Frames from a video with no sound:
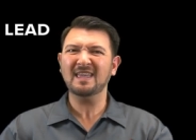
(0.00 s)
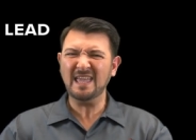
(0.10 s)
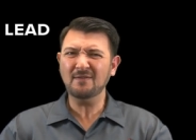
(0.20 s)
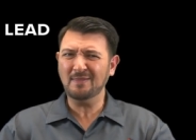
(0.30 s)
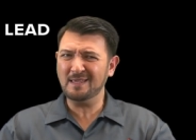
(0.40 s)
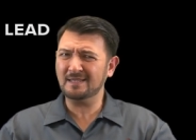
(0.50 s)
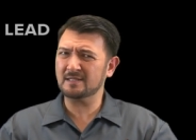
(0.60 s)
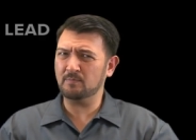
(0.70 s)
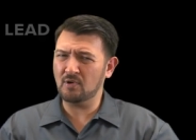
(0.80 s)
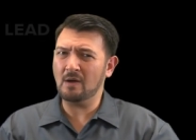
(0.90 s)
even this
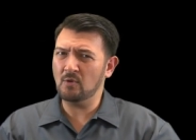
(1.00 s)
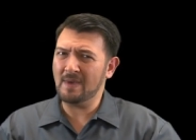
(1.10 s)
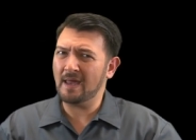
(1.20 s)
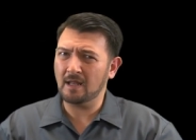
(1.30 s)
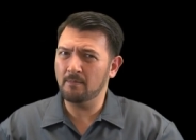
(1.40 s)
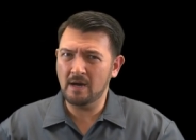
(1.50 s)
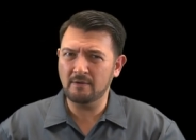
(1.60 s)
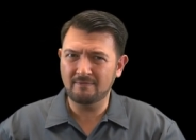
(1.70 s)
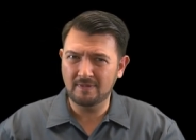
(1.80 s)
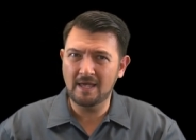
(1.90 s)
is a problematic
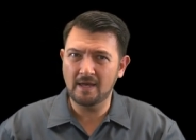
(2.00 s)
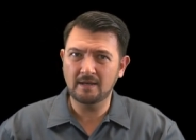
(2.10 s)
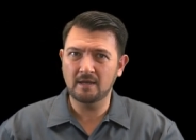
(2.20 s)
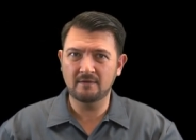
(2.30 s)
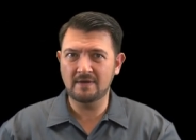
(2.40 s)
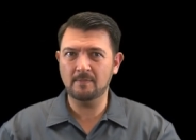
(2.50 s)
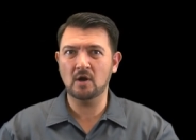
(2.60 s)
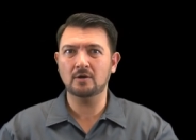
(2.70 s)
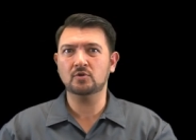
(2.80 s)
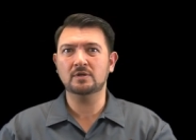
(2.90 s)
amount of lead in a vape
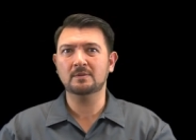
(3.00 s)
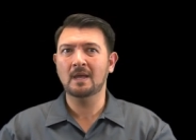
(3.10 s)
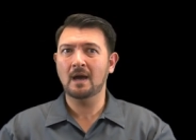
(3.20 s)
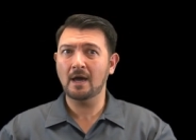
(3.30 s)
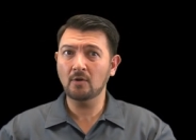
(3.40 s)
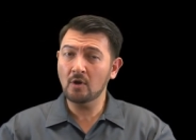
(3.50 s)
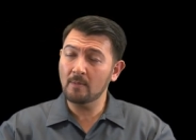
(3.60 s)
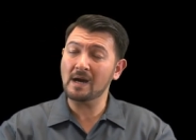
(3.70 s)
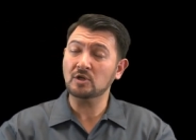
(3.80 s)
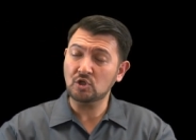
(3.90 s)
cartridge. I don't know
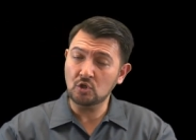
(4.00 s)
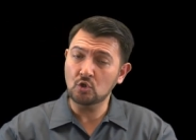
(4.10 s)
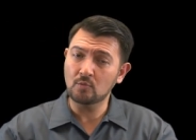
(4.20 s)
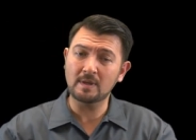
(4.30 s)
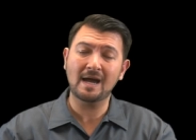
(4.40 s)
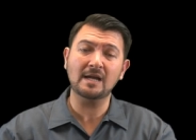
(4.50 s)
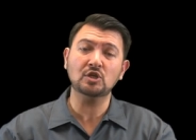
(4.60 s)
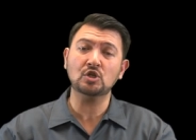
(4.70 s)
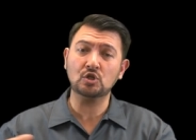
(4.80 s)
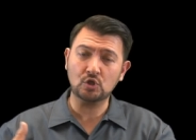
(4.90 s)
about you, but I
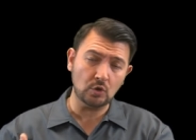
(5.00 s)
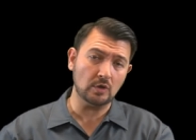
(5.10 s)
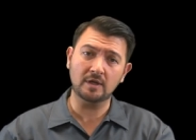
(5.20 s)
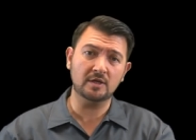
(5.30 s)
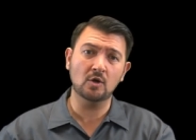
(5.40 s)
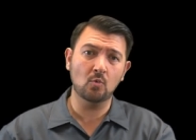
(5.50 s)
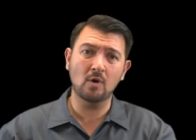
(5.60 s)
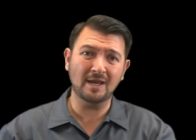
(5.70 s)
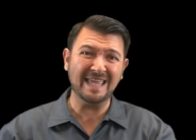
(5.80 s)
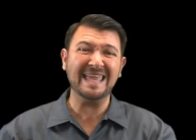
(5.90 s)
certainly don't
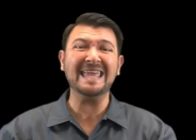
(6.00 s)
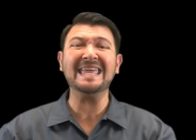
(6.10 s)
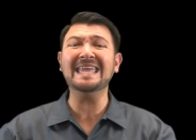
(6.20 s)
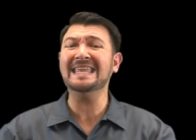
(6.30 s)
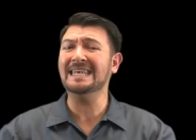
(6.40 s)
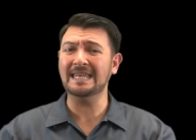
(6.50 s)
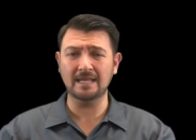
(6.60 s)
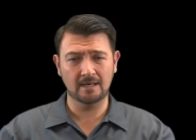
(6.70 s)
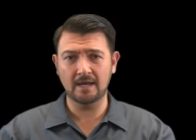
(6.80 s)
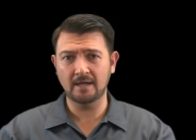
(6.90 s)
want
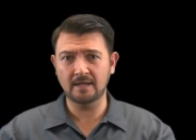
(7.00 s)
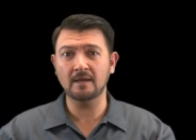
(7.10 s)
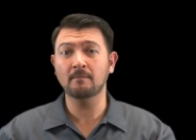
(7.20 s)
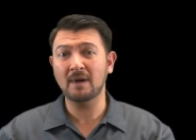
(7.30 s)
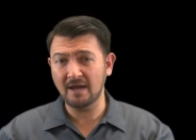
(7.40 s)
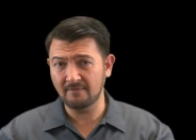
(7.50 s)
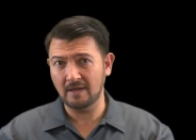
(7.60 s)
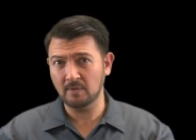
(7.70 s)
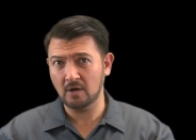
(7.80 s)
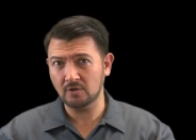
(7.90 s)
any lead in my
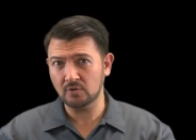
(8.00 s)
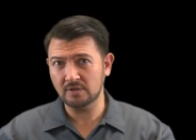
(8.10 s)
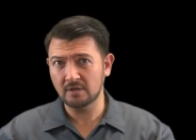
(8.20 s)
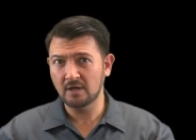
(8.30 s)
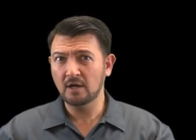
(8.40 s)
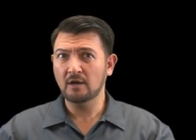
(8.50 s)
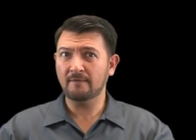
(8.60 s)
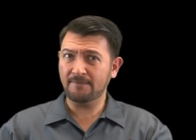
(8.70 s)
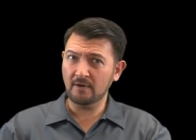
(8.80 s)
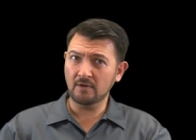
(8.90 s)
vape cartridge.
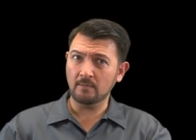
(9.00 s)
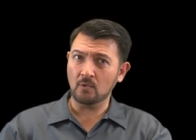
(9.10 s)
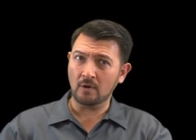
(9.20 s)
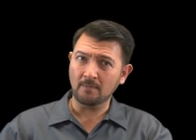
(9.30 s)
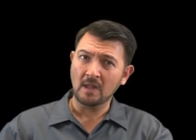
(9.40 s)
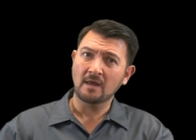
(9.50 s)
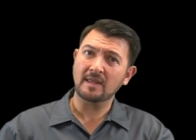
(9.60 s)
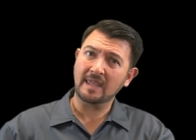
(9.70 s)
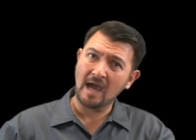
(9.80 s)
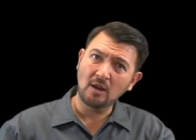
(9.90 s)
Furthermore,
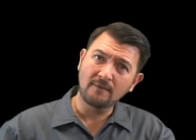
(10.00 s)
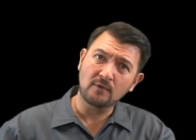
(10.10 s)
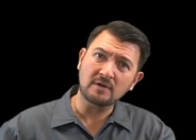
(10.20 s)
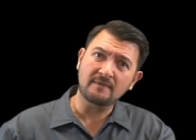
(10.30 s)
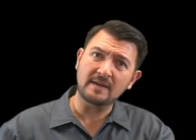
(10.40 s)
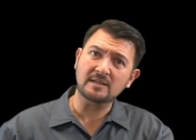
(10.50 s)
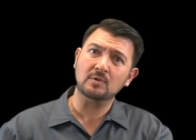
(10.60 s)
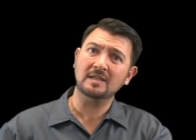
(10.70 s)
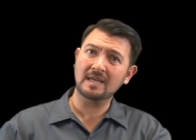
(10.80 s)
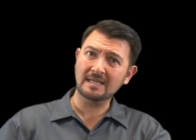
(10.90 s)
the California Phase
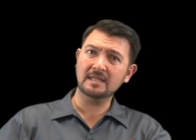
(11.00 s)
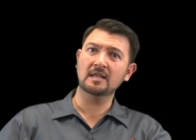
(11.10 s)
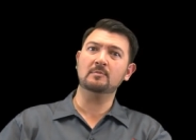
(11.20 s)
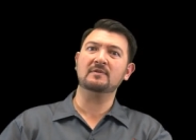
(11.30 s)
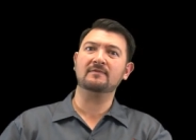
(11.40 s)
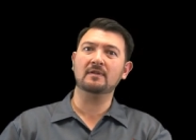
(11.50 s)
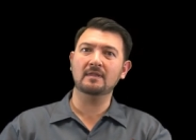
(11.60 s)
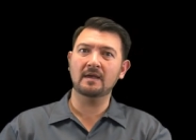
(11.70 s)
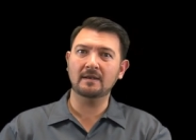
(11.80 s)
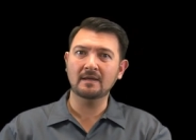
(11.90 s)
3 testing limit for
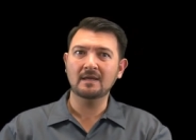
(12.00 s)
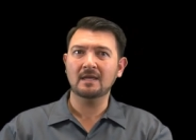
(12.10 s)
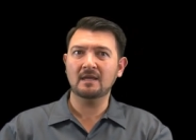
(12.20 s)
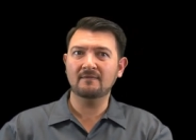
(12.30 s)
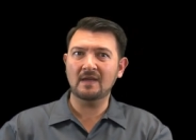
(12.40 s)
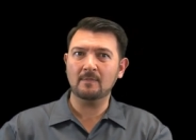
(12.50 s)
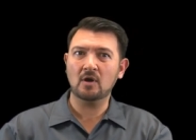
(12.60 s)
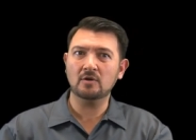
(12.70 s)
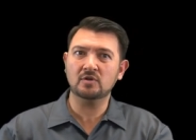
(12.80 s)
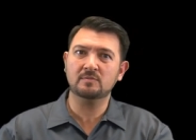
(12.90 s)
lead in vape
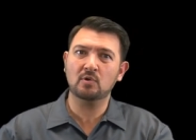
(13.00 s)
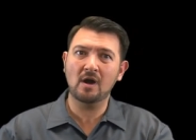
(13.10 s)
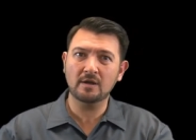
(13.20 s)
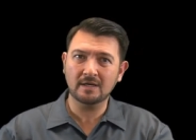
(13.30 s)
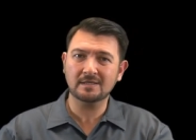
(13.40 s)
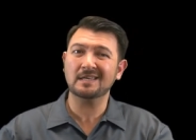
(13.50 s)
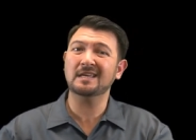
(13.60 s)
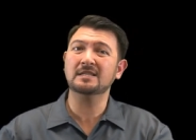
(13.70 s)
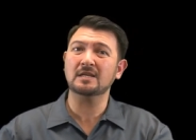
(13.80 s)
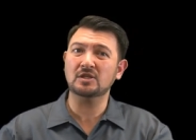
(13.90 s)
cartridge products
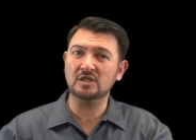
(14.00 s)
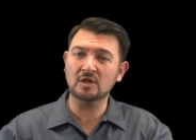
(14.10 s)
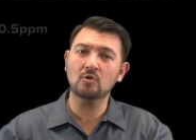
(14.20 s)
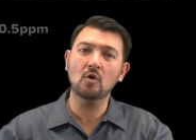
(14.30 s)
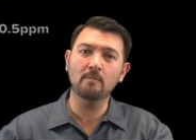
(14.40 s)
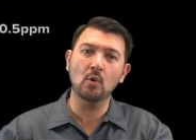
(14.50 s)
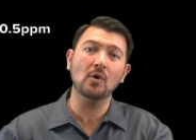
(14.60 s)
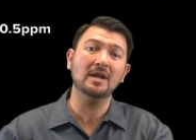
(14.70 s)
is 0.5